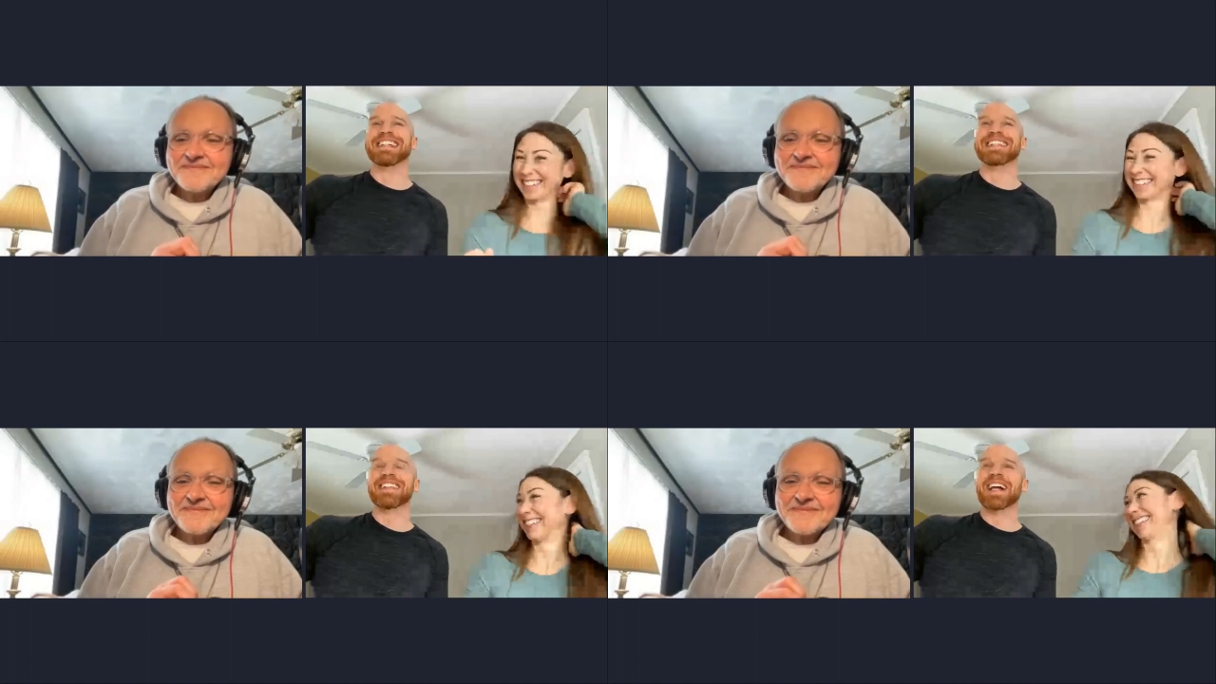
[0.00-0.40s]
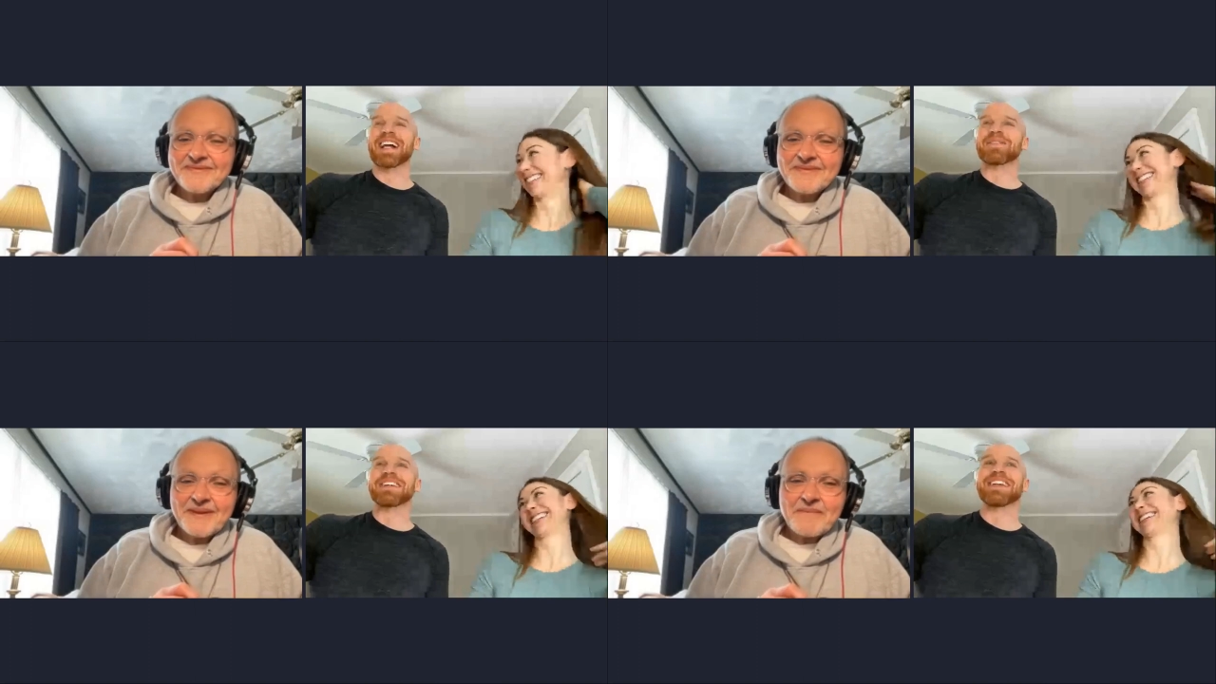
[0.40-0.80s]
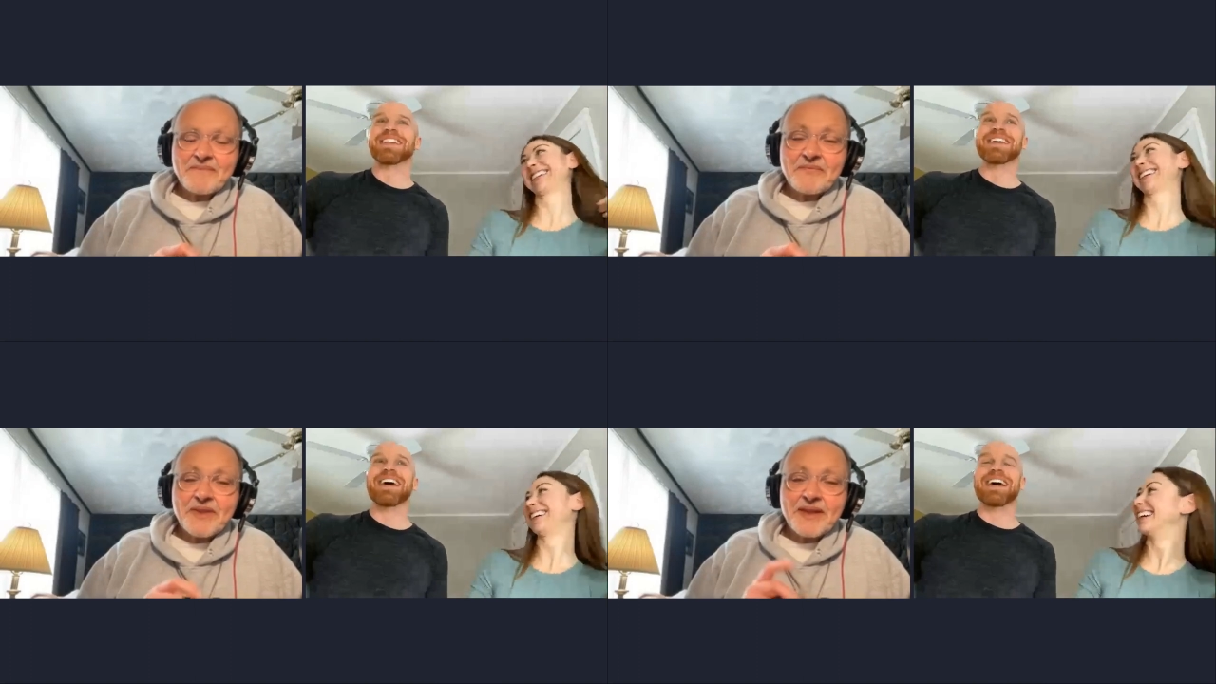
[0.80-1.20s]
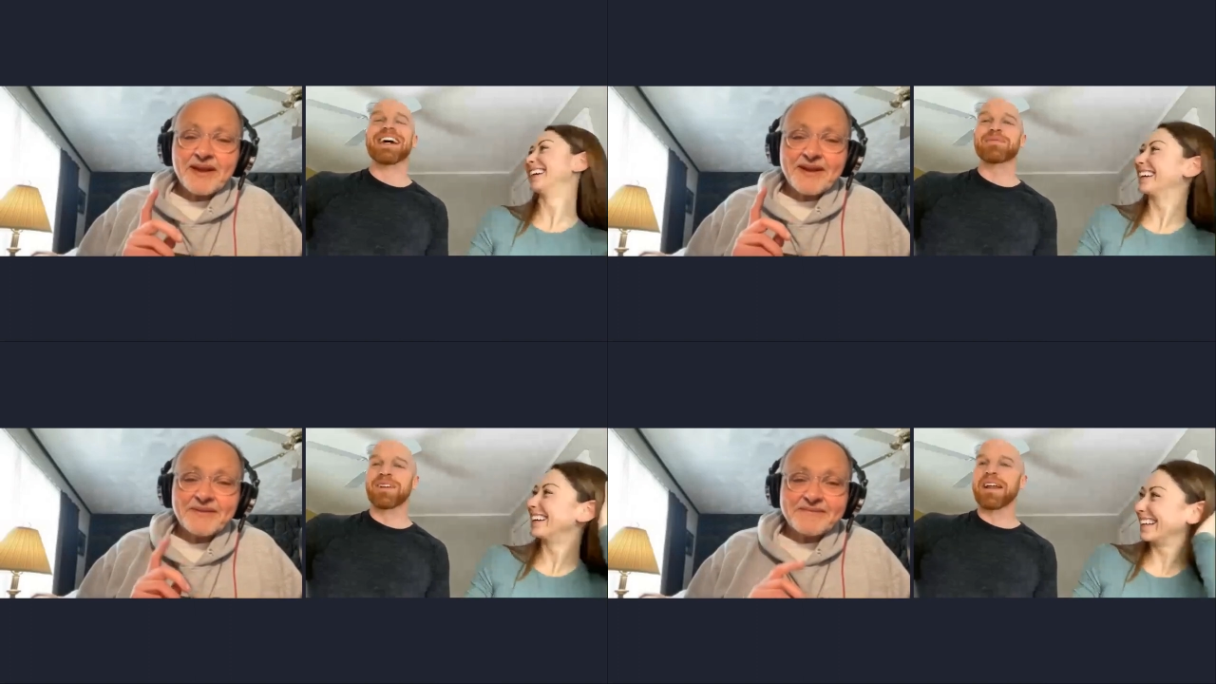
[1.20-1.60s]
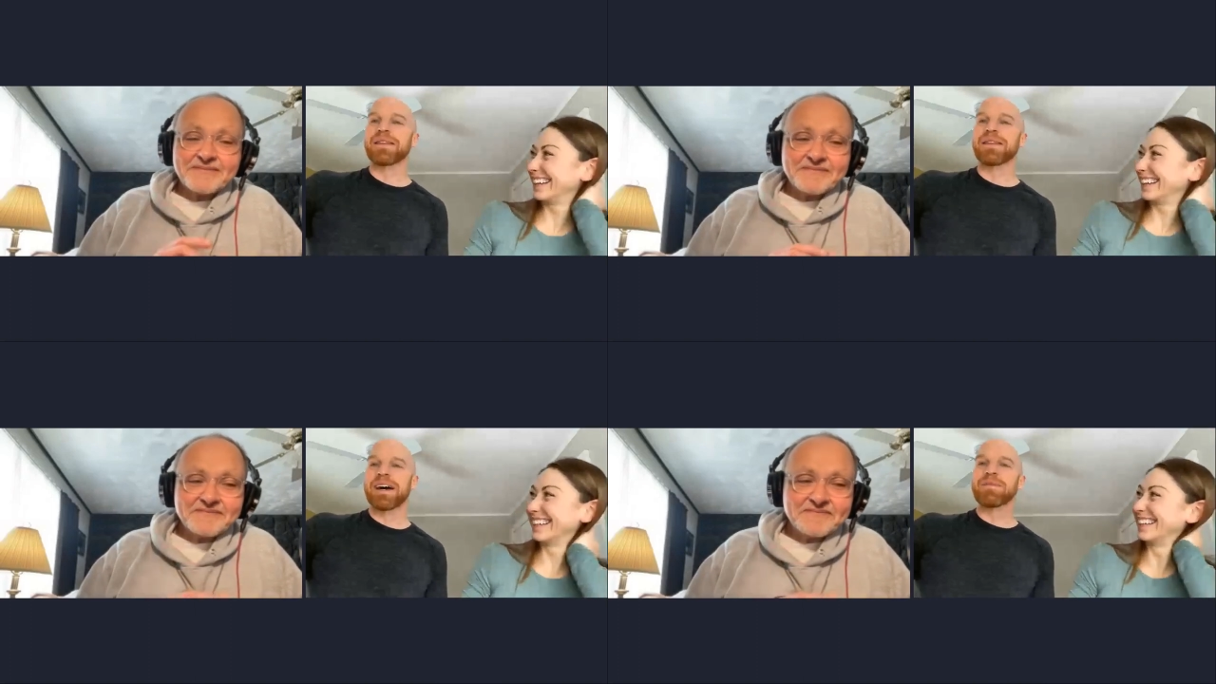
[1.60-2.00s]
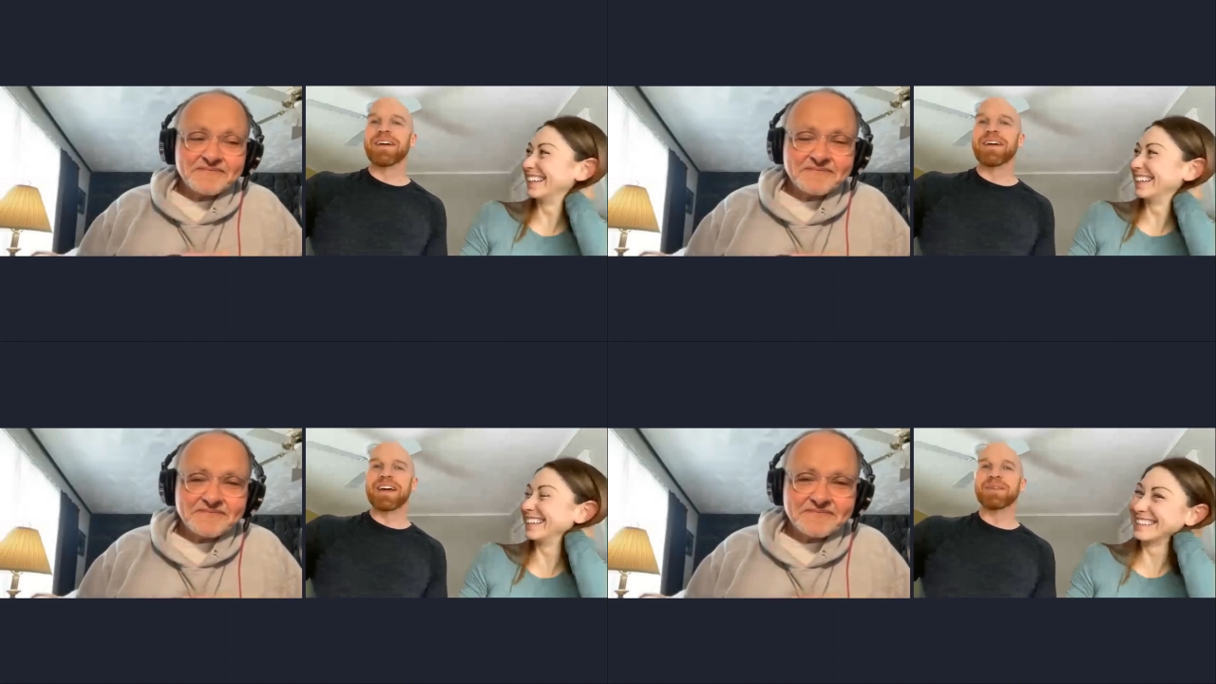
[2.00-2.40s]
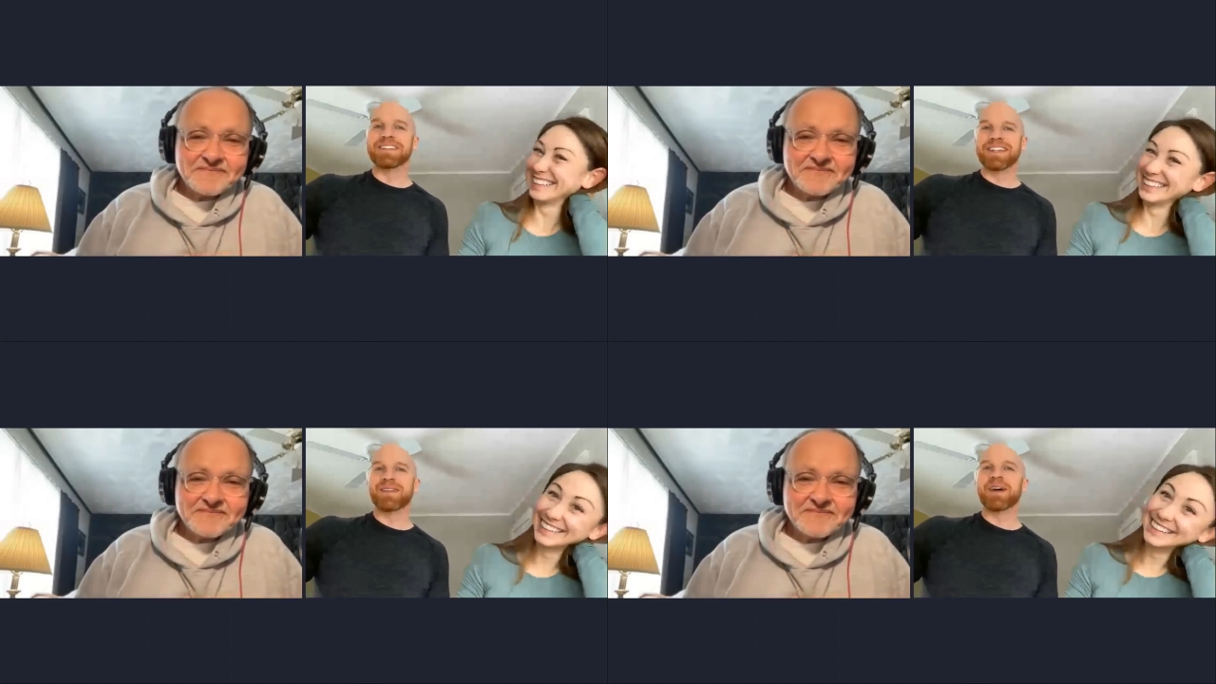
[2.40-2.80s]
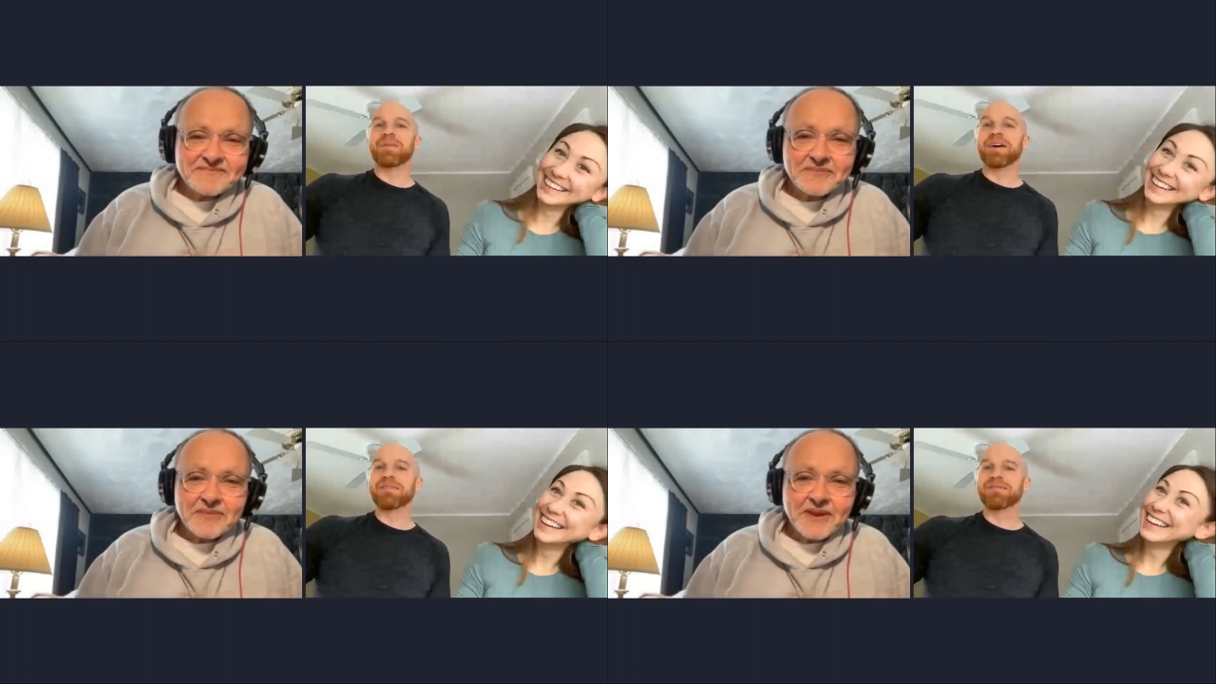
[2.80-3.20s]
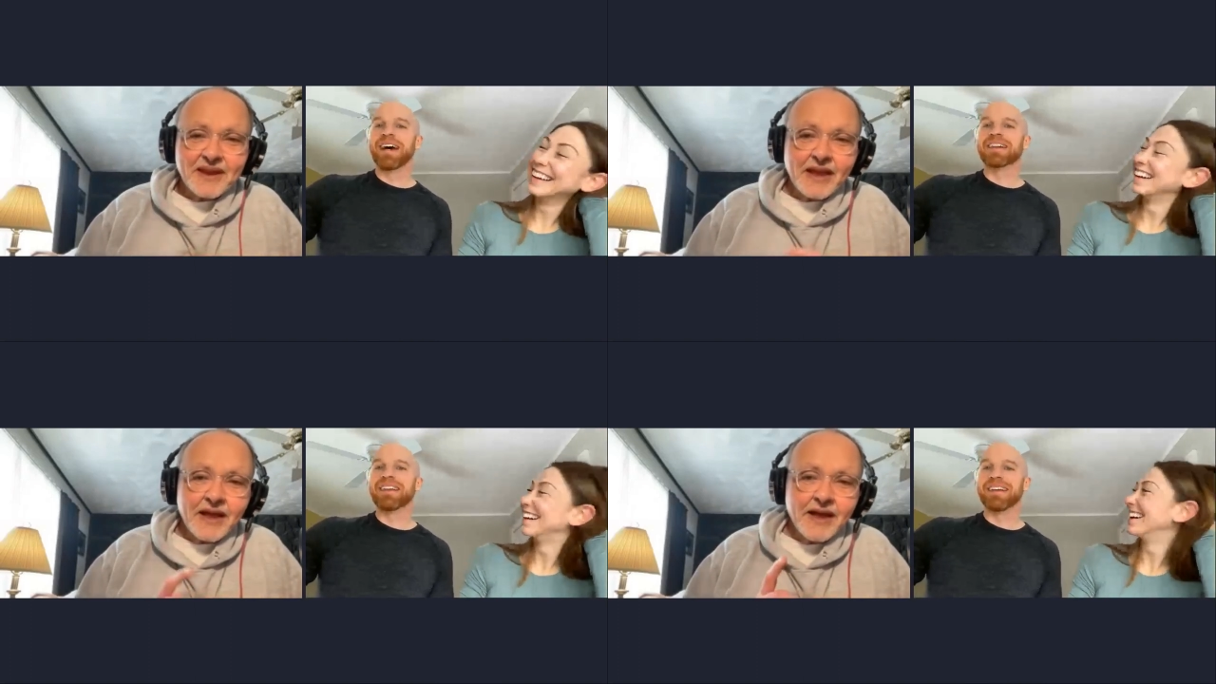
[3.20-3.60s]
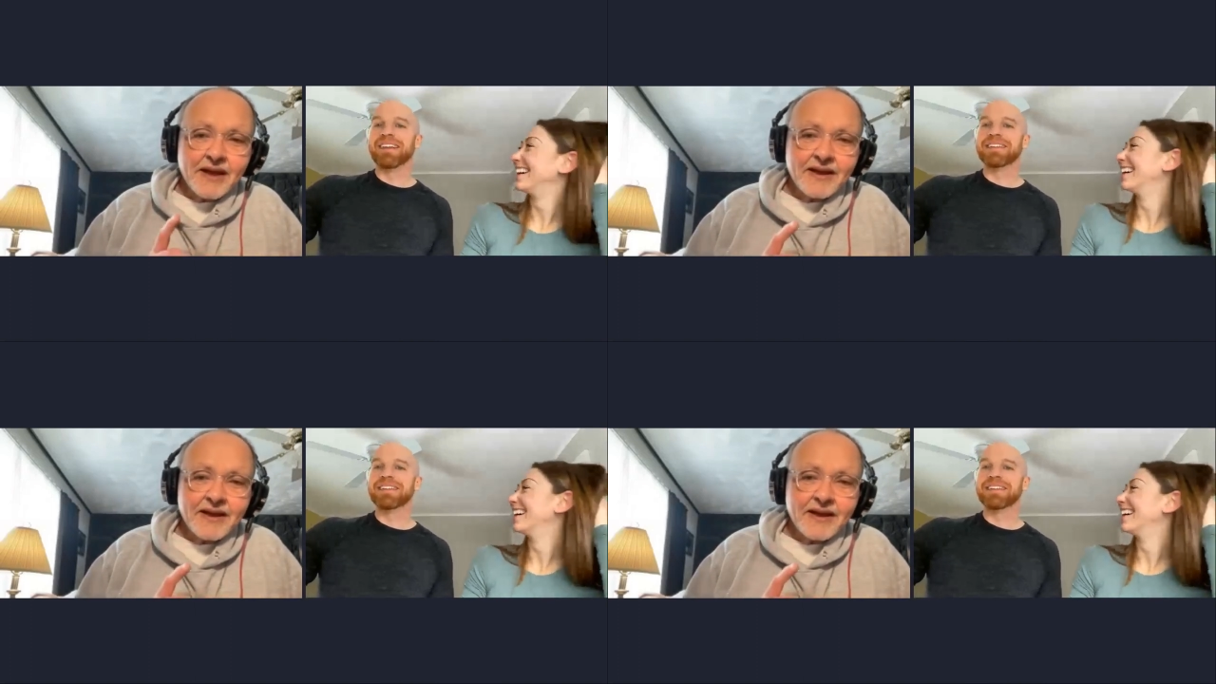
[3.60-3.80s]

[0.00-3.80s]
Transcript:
Speaker 1: So then I'm sitting there in the hospital and I thought about that because I thought about the fact that